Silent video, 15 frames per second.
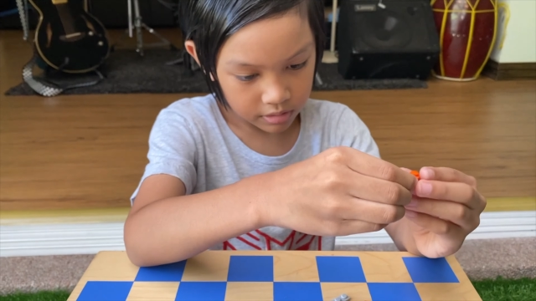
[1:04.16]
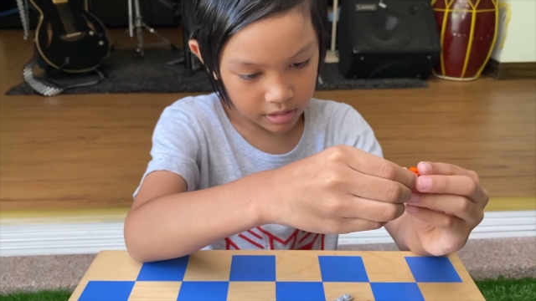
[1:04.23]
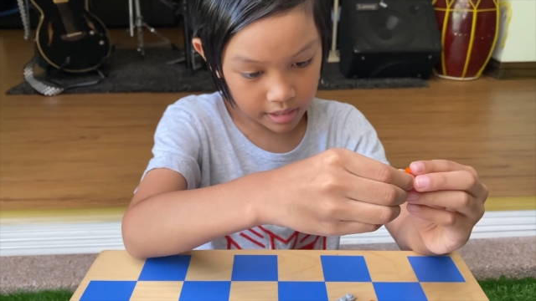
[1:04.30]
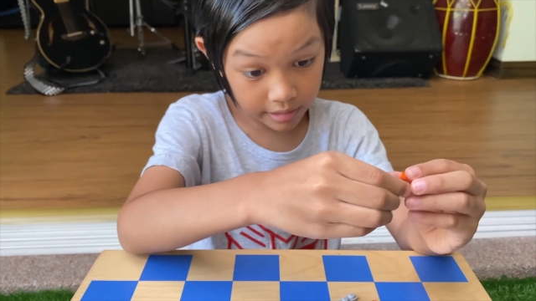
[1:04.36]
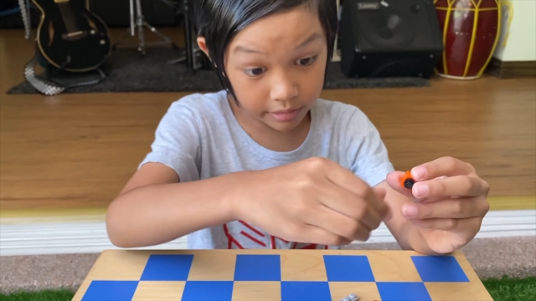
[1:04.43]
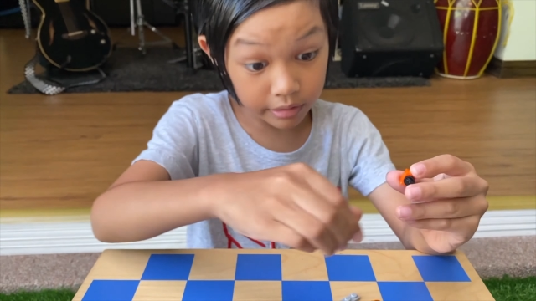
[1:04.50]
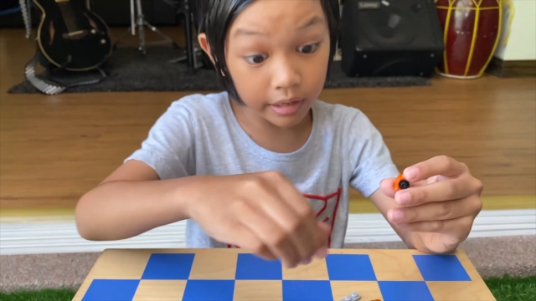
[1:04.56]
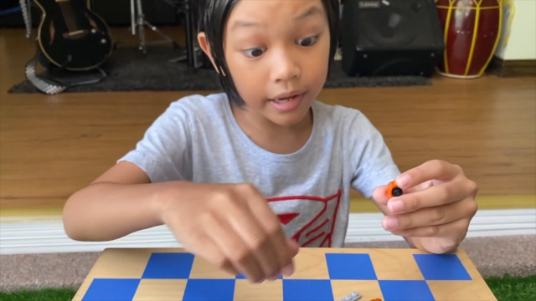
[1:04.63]

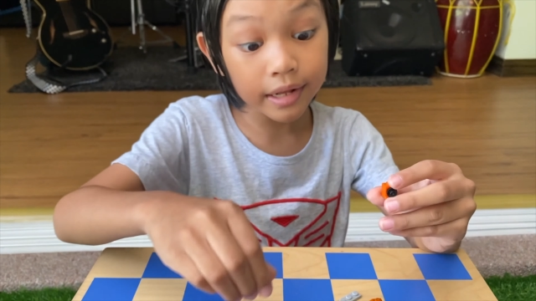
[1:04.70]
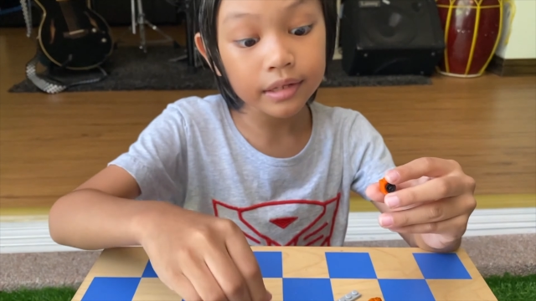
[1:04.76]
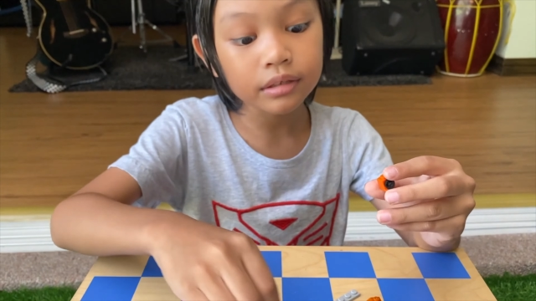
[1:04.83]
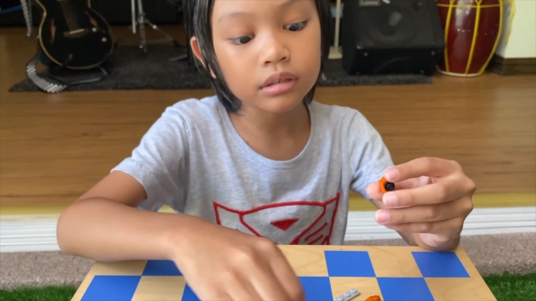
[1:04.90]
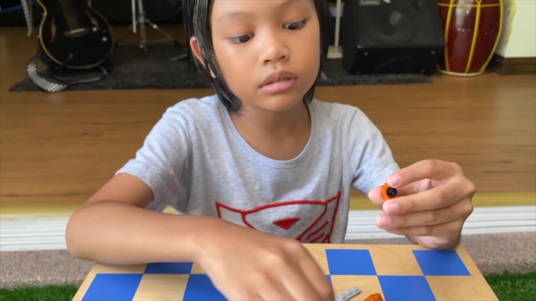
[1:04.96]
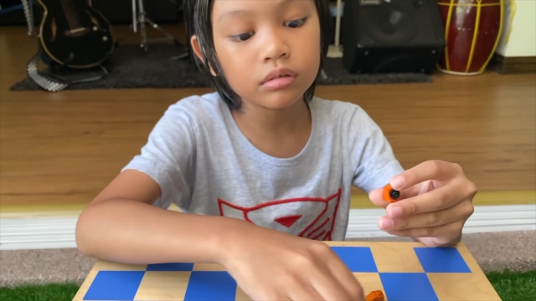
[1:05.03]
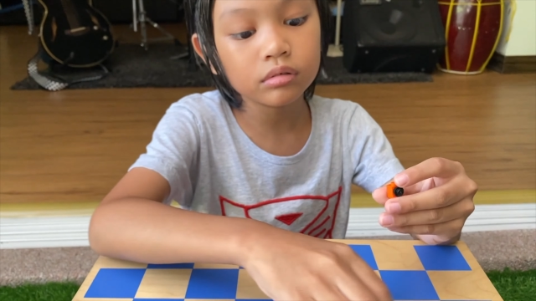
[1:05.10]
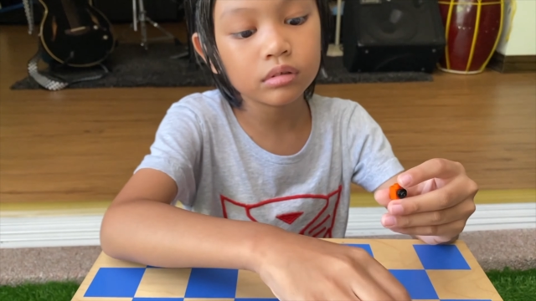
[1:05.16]
And then
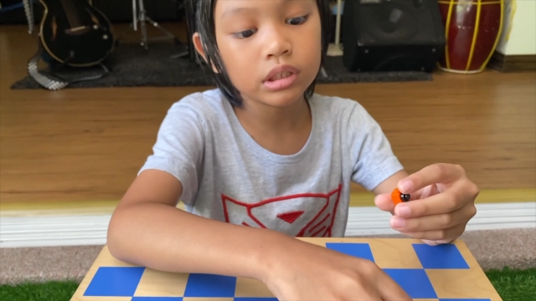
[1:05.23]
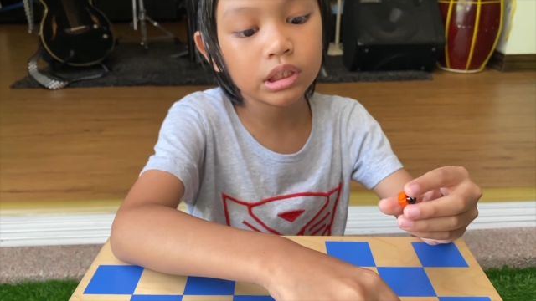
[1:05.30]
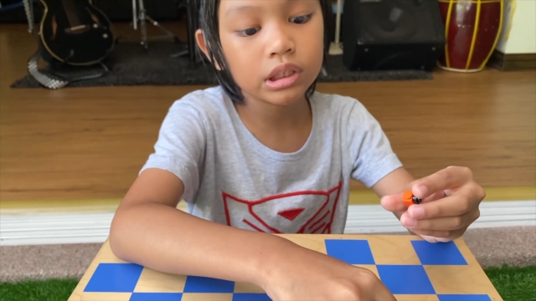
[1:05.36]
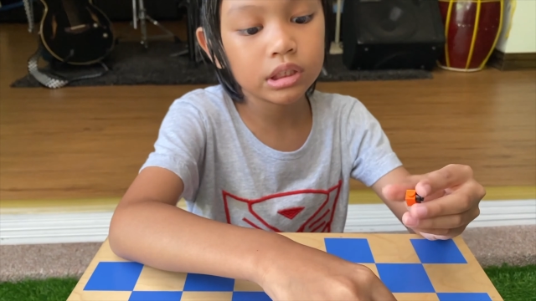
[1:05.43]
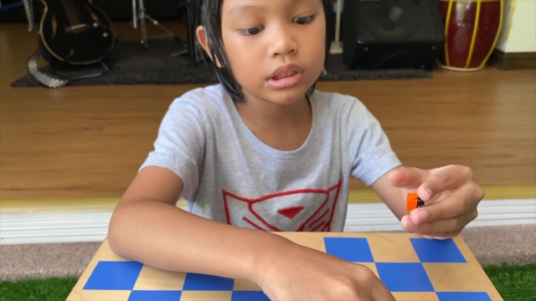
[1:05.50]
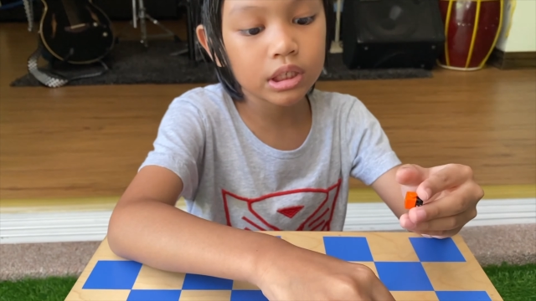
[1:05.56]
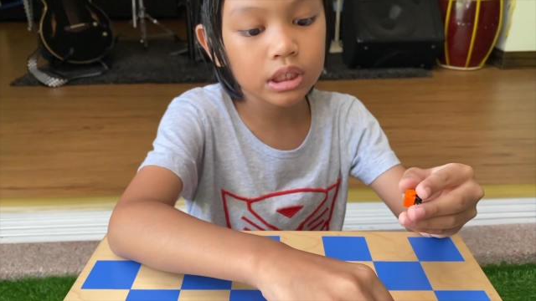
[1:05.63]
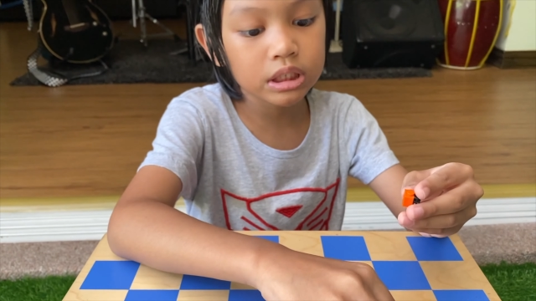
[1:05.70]
you
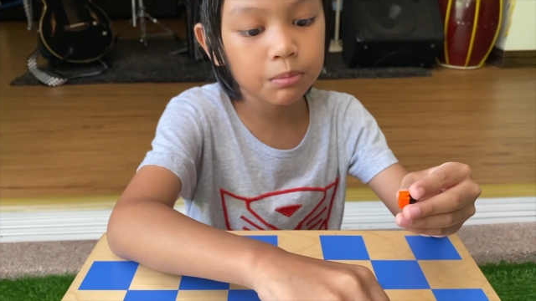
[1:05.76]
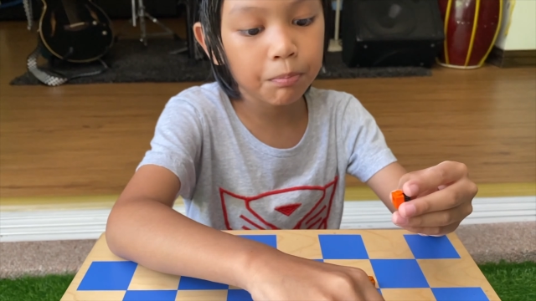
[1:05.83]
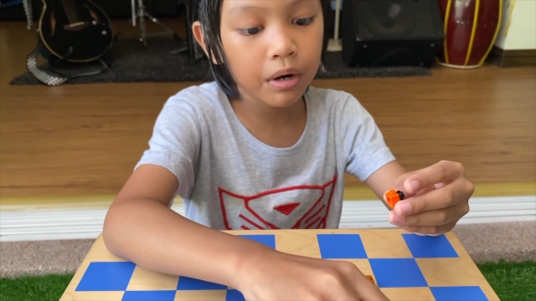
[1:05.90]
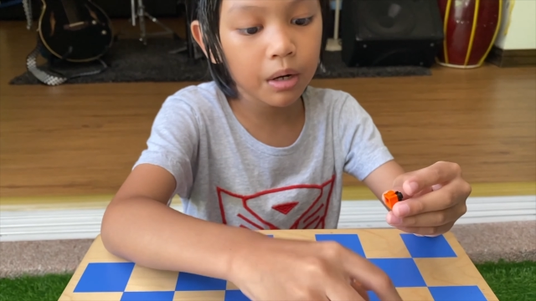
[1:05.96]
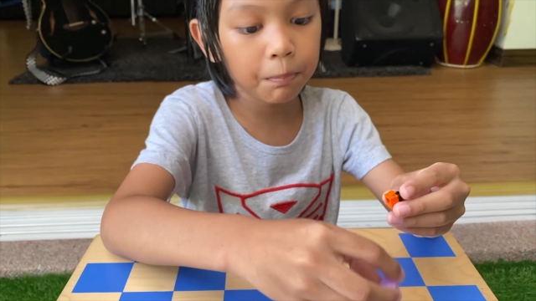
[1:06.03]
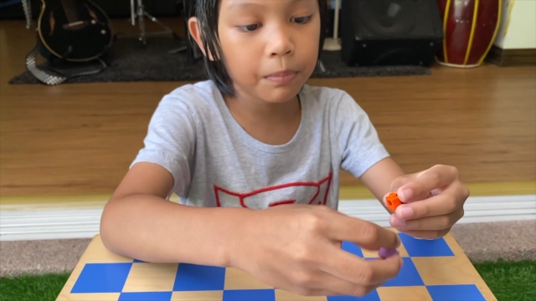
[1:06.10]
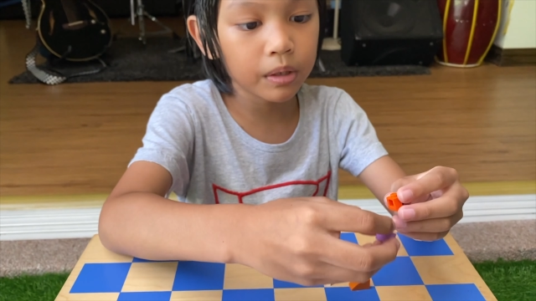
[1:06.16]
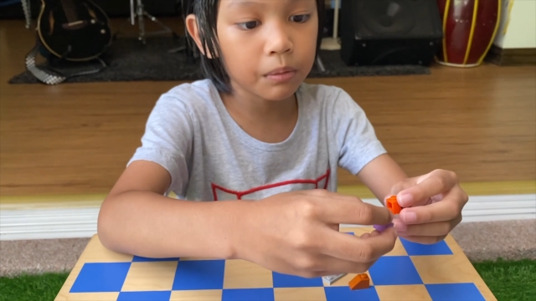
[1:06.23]
need this
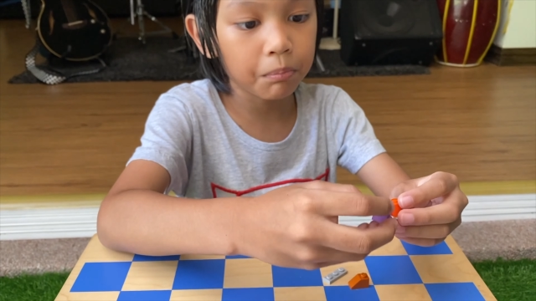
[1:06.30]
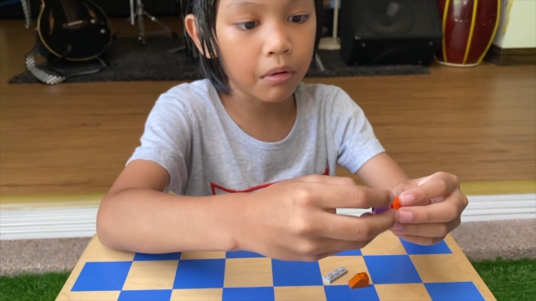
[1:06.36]
purple